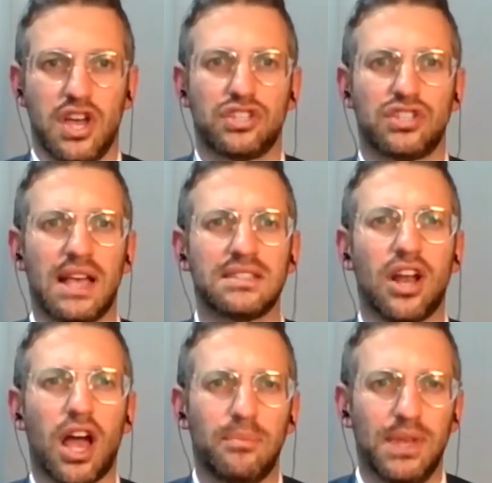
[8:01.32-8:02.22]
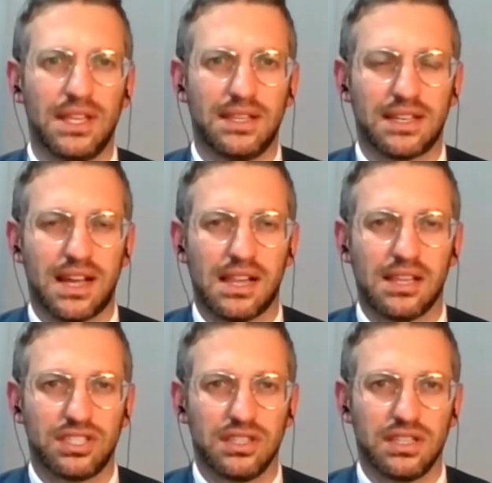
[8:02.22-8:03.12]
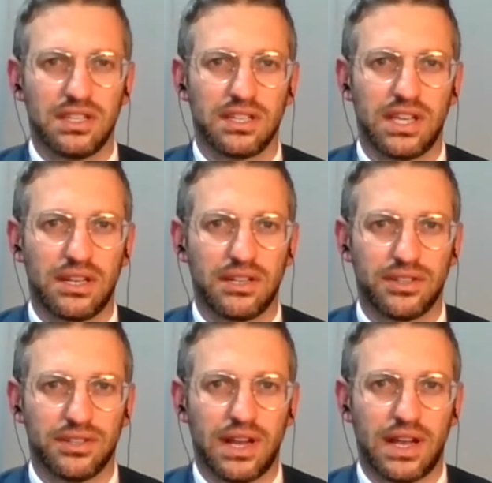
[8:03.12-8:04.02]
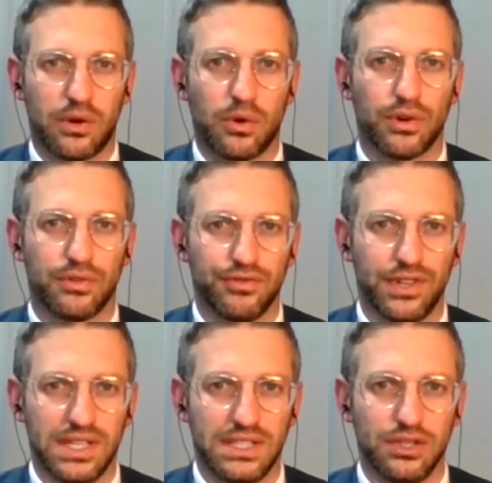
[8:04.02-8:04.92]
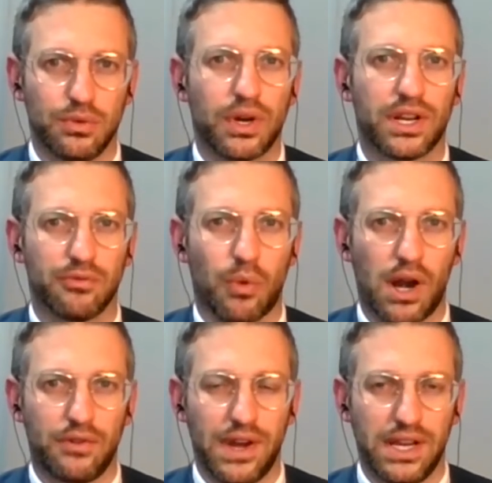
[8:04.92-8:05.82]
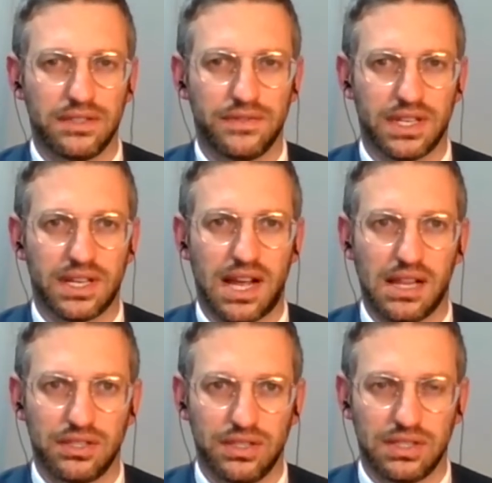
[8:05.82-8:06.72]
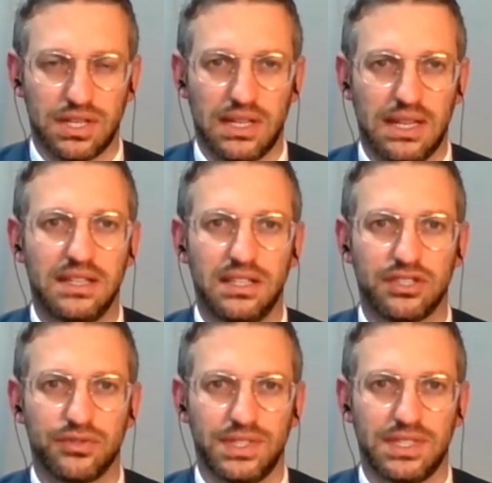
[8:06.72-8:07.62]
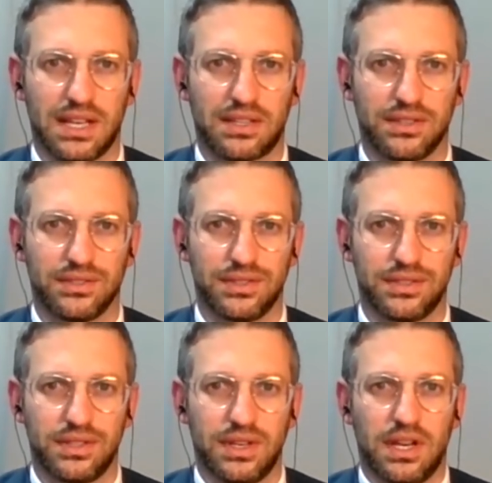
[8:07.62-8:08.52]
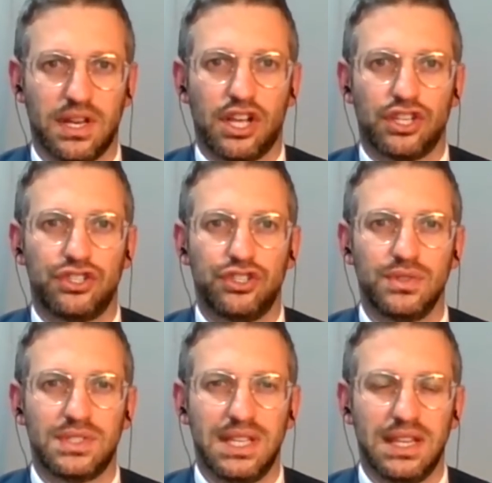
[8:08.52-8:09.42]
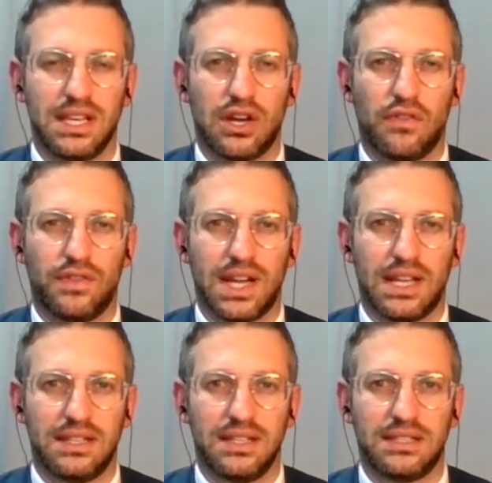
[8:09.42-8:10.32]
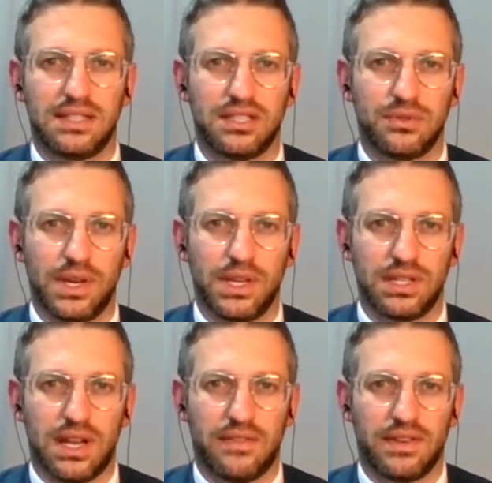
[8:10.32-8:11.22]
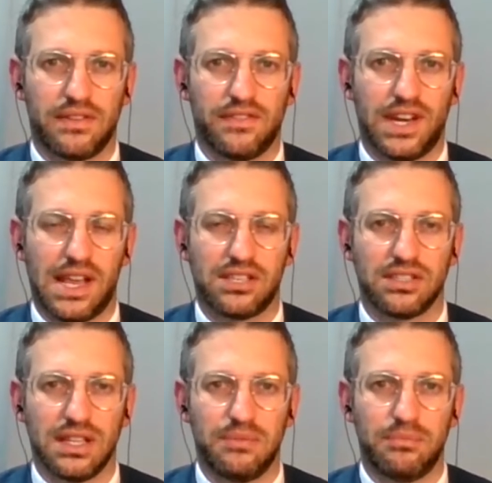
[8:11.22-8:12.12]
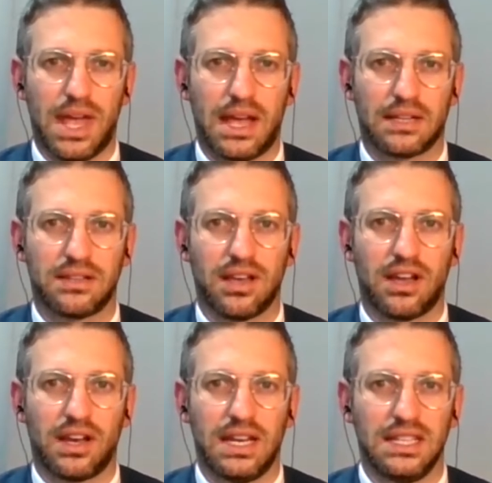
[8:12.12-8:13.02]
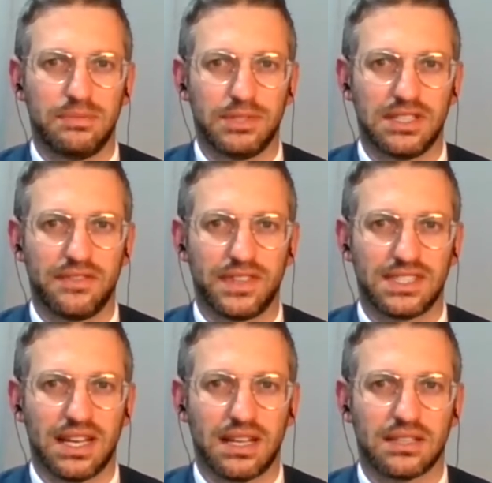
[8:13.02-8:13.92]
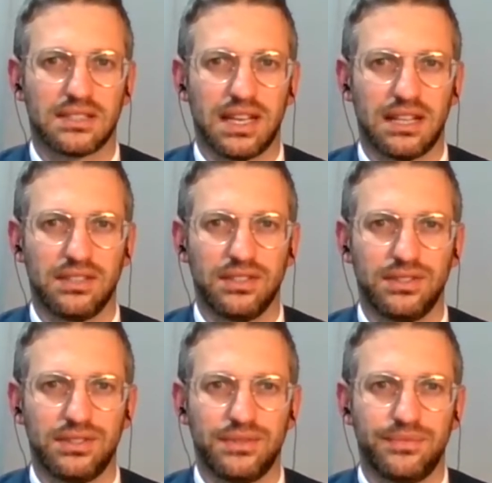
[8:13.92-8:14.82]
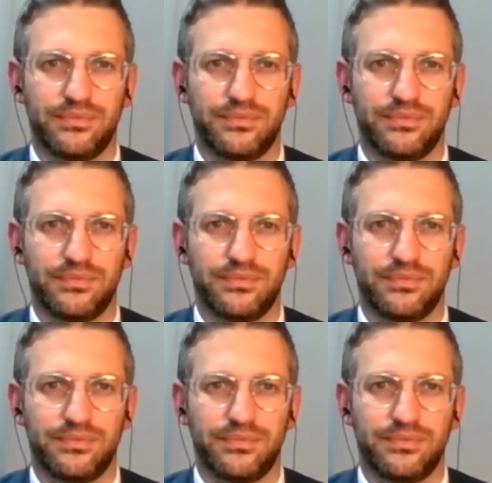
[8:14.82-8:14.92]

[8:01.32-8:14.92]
So as an IP and technology litigator at Gordon Rees, you work in a wide range of technologies and industry sectors. Do you see the COVID-19 situation having a financial impact on any specific sectors?